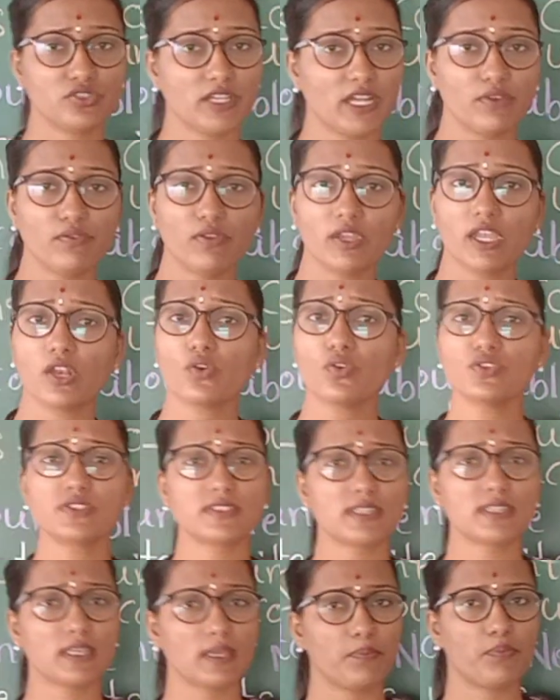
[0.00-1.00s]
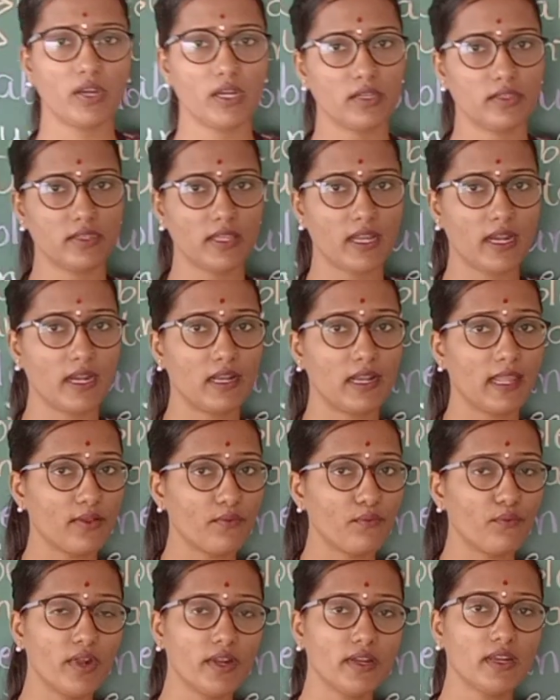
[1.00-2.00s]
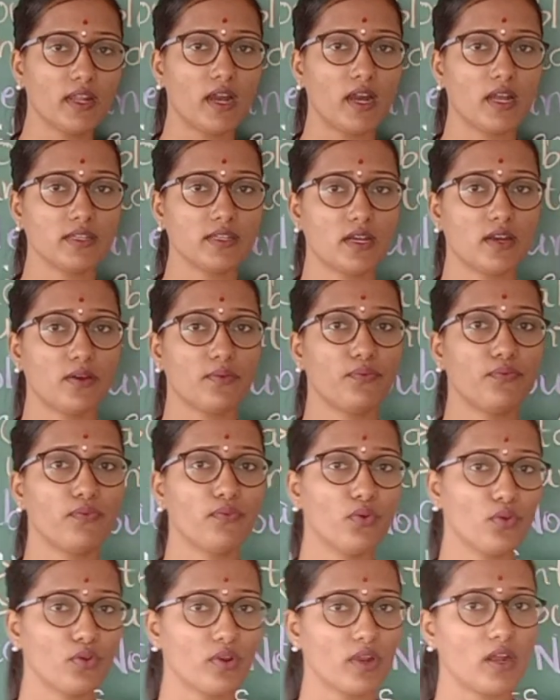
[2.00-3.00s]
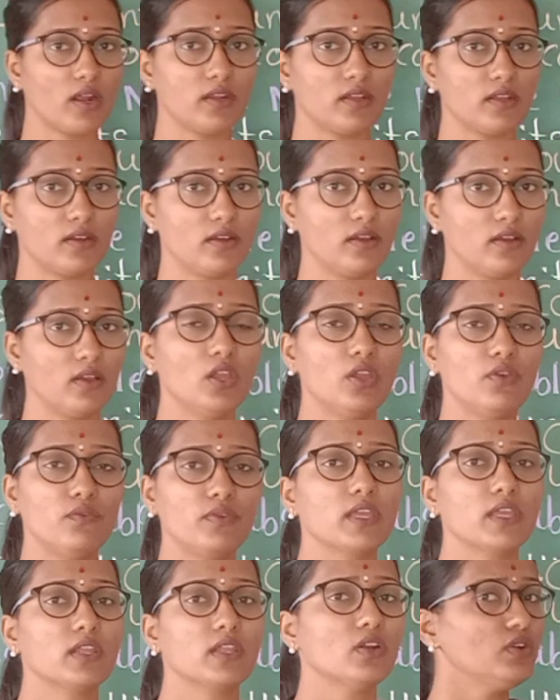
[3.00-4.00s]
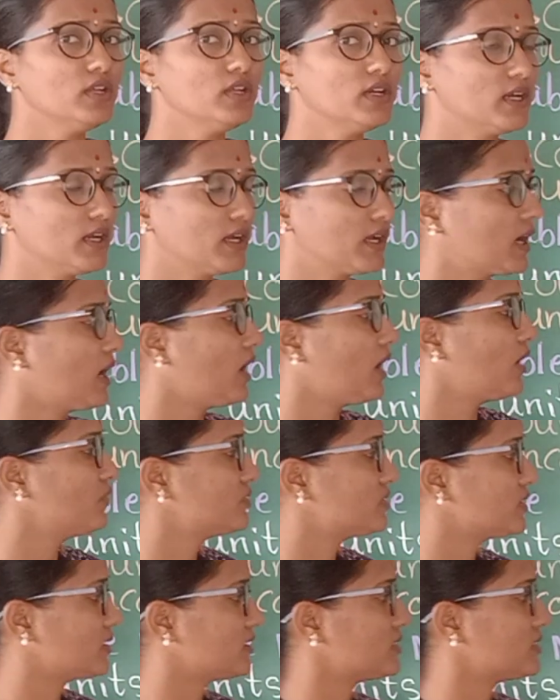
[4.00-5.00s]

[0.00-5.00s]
We cannot separate that. Like 1 atta, 4 atta. We cannot count it.